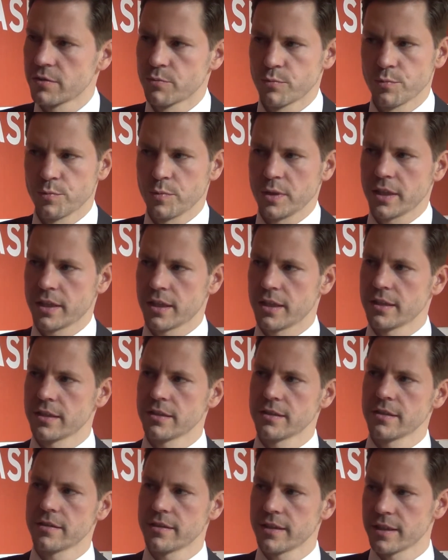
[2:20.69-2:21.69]
We kind
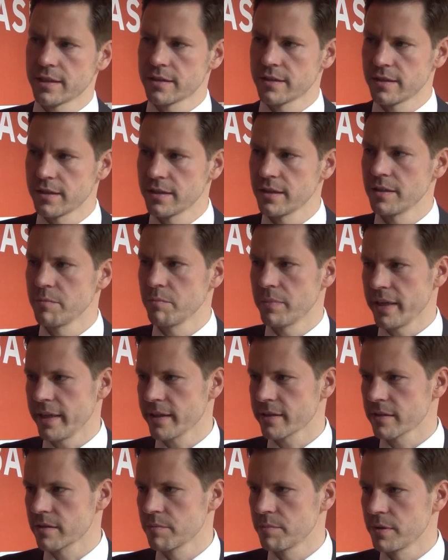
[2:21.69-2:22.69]
of did that in
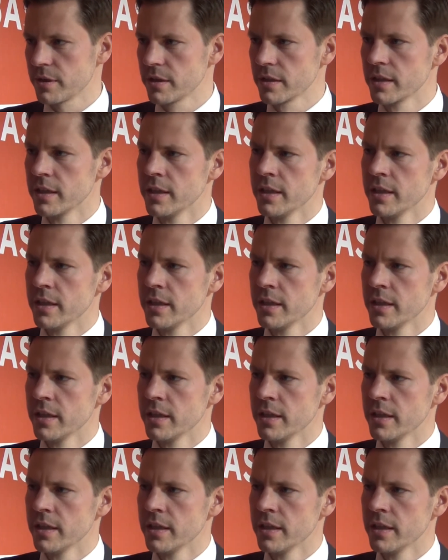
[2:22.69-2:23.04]
basketball.